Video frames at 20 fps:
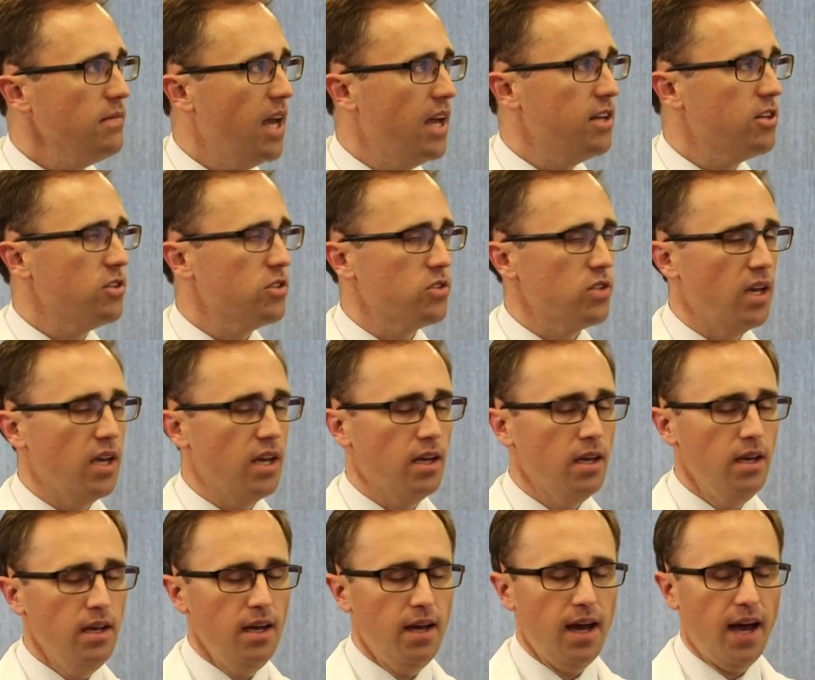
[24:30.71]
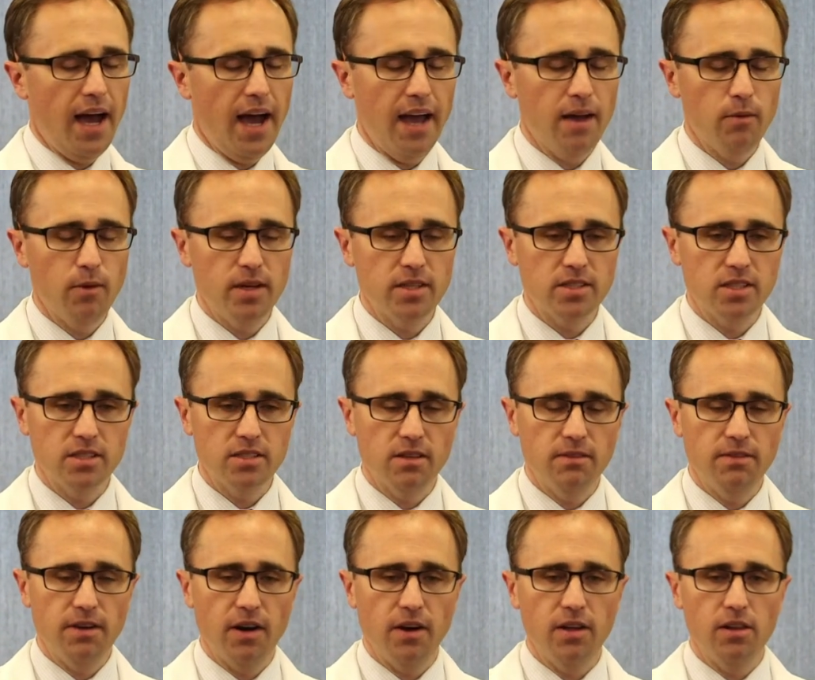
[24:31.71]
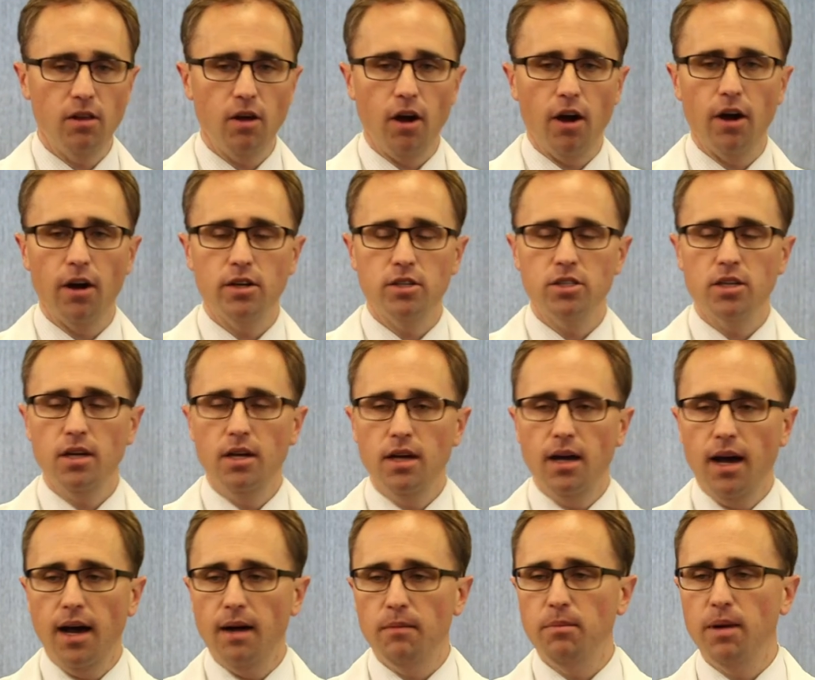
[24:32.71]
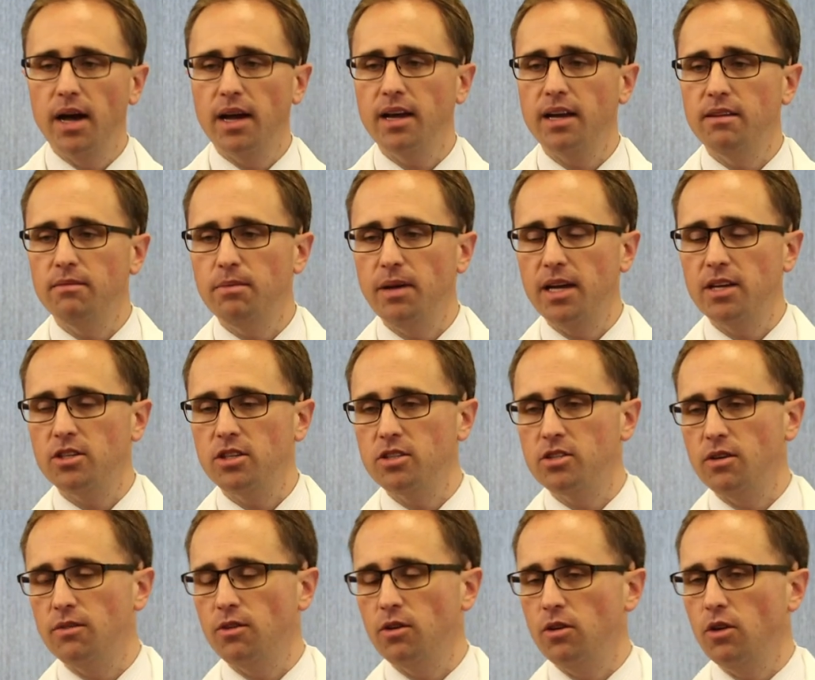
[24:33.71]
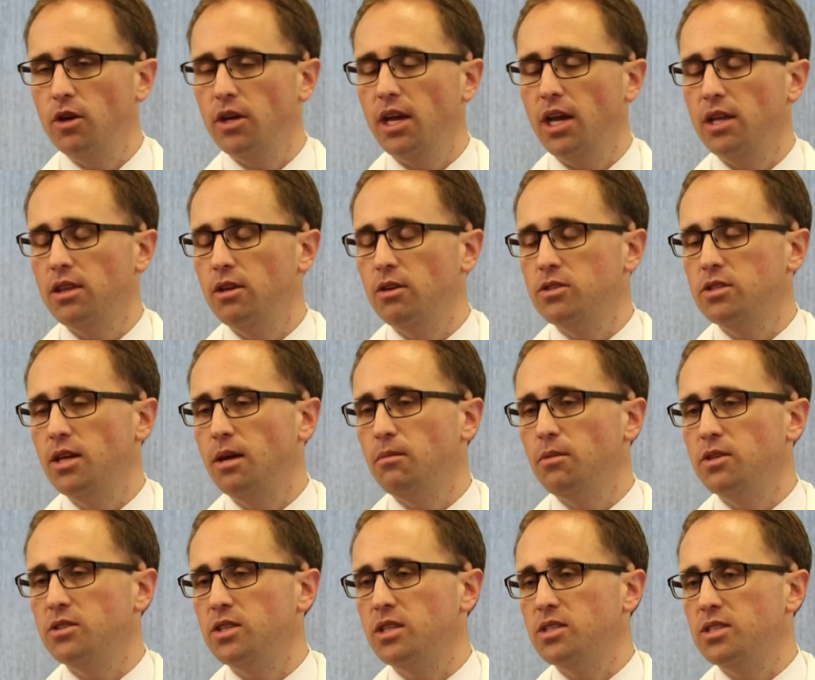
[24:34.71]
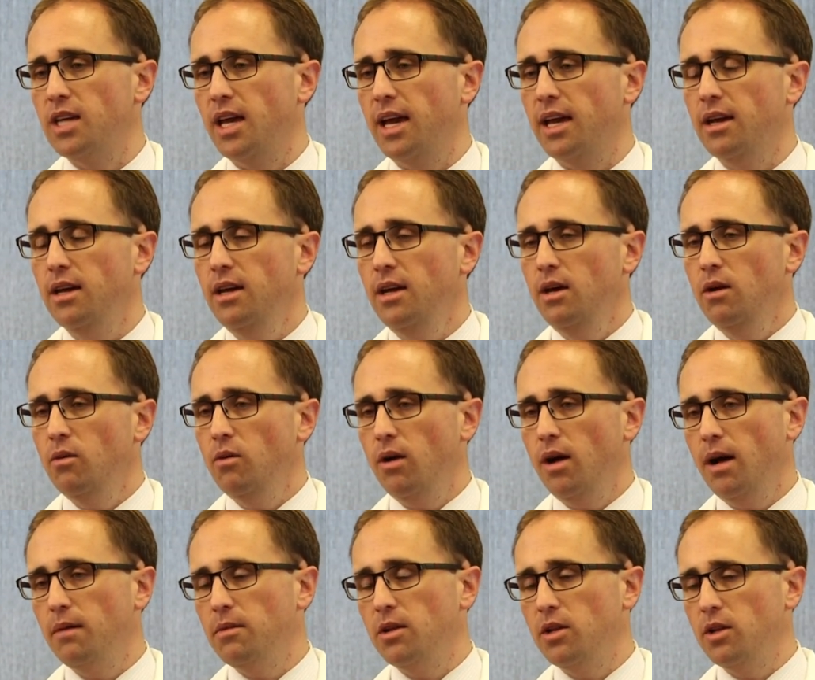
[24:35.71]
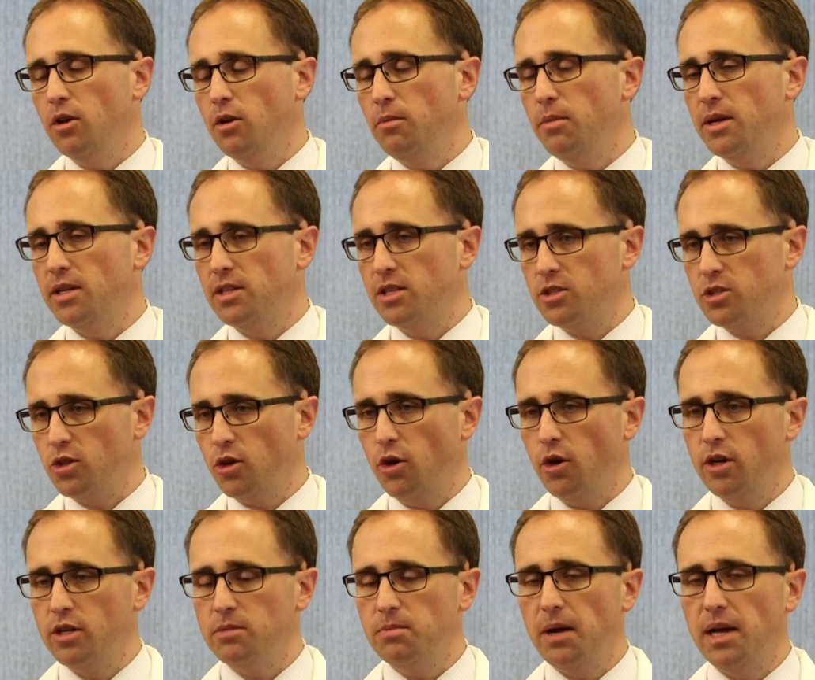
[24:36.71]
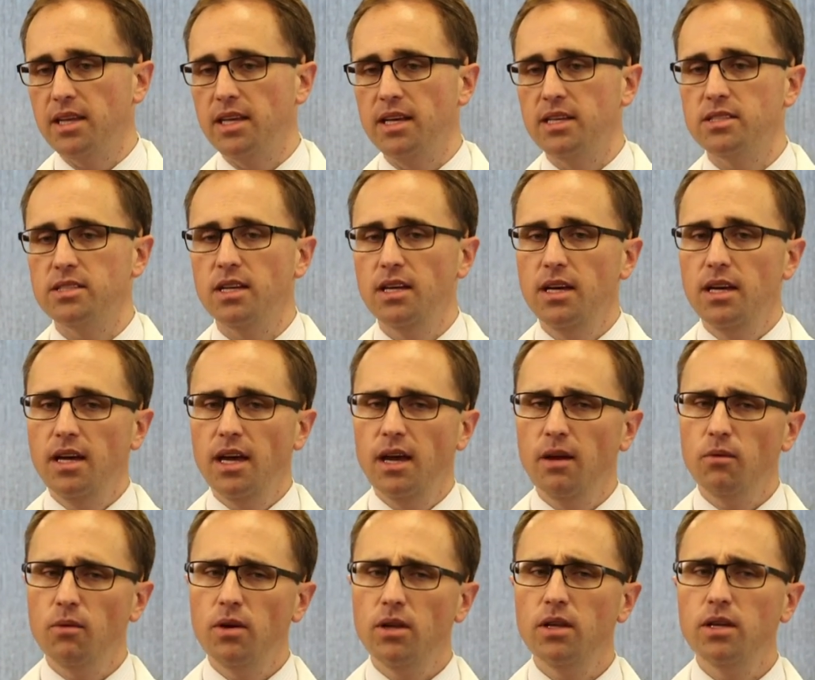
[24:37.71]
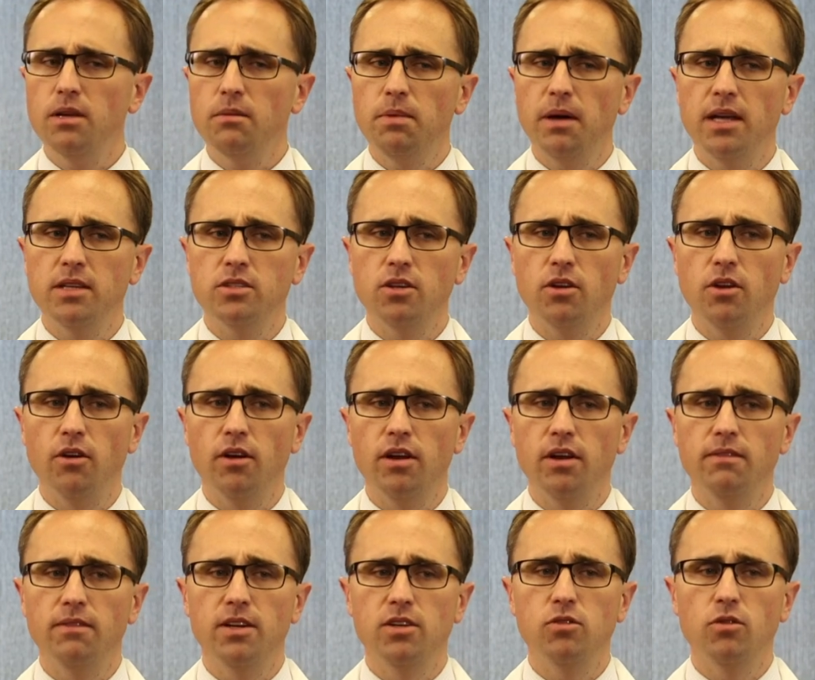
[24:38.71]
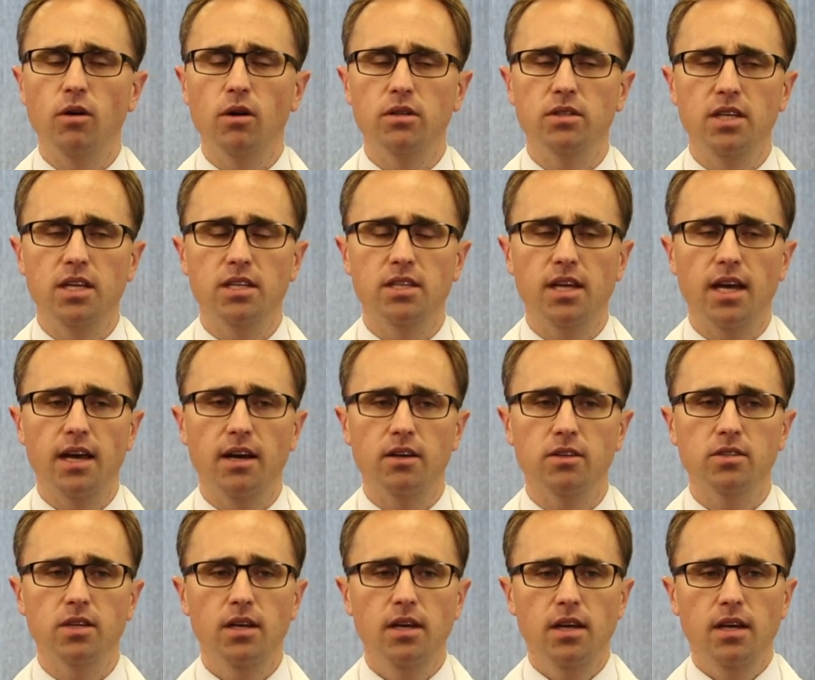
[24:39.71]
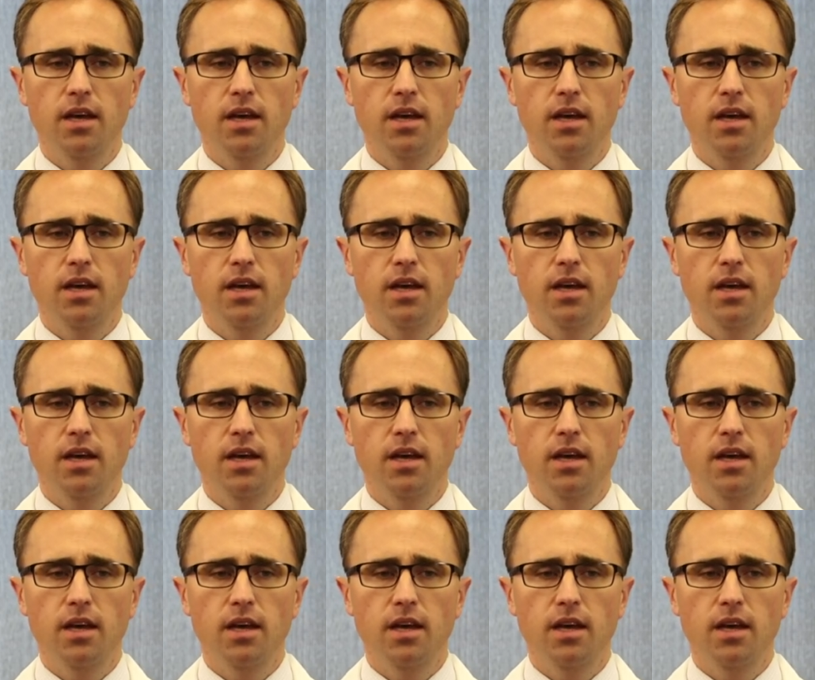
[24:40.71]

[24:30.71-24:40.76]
Interesting, high risk is a very large uh, bucket of patients. So if you're looking at those numbers and saying, well, I'm a little bit discouraged by this, it really depends on your individual details.